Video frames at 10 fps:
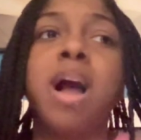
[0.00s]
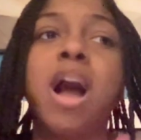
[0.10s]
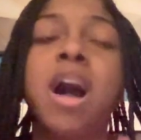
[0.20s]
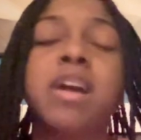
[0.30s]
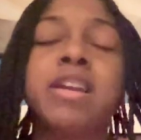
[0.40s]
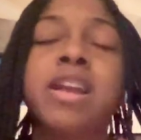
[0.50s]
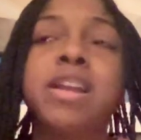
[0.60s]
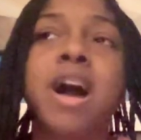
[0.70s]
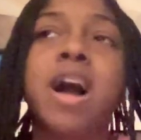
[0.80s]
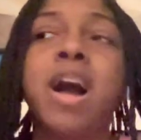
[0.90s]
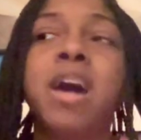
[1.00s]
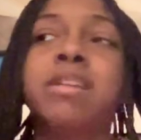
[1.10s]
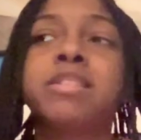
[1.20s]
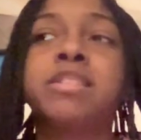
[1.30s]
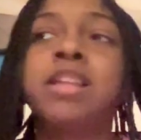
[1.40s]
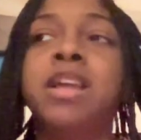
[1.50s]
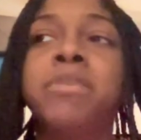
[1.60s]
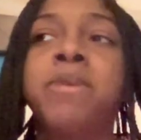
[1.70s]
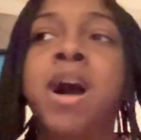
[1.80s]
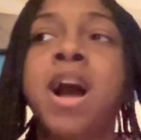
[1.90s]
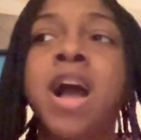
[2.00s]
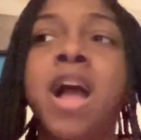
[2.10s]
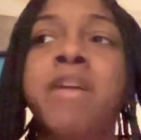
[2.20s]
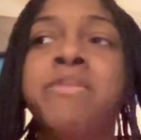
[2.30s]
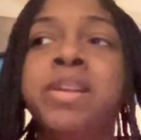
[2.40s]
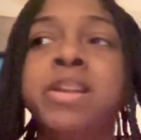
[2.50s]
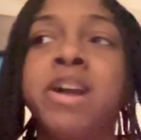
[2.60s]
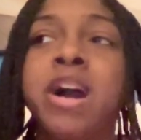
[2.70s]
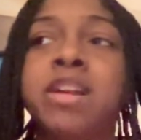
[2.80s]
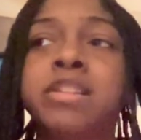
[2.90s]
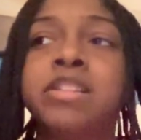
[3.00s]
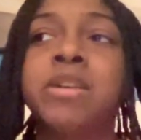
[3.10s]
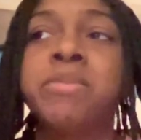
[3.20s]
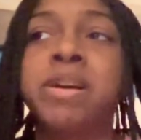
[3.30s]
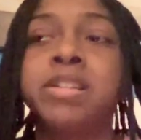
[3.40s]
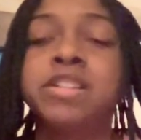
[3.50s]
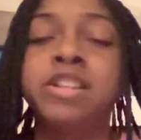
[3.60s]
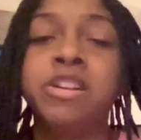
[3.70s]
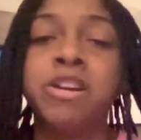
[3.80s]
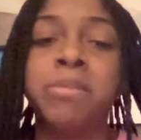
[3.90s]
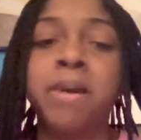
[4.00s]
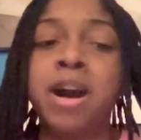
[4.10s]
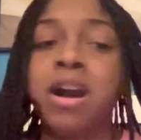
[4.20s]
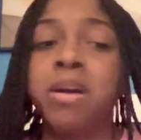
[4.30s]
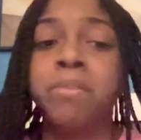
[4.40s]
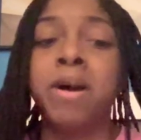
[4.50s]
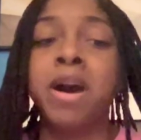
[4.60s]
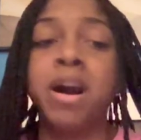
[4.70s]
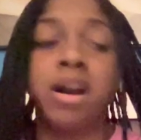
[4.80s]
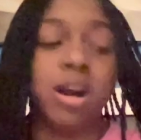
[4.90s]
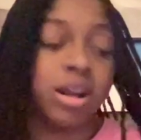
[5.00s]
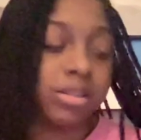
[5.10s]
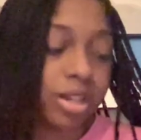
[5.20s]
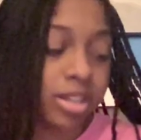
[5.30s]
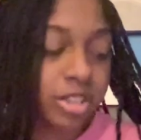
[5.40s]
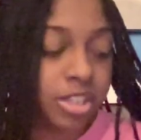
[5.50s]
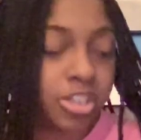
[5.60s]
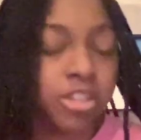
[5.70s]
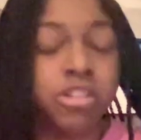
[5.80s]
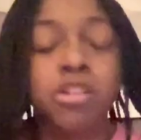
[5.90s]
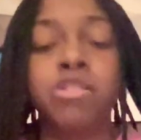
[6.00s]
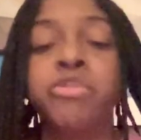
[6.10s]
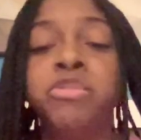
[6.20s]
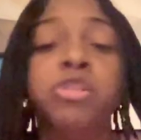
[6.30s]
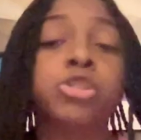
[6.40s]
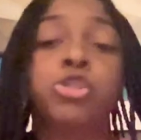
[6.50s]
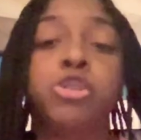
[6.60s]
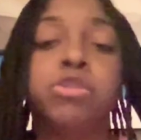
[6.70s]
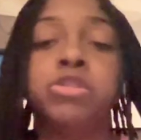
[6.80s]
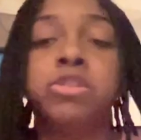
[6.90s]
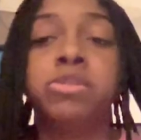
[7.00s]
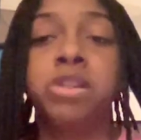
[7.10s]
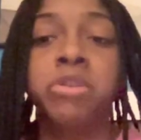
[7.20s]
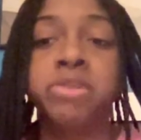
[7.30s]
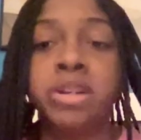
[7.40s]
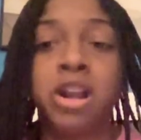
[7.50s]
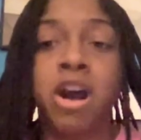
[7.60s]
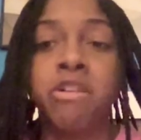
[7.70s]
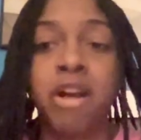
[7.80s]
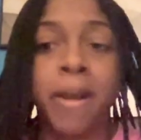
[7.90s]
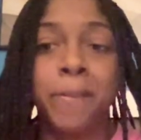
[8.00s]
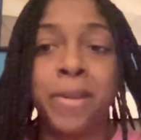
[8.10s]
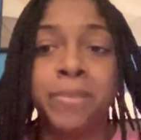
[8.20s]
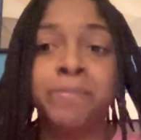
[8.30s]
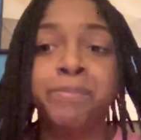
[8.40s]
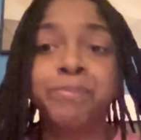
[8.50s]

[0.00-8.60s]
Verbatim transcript: I get, I understand why I have it here. I understand why it's here. My my other auntie, she know the full story. She was there when it all happened.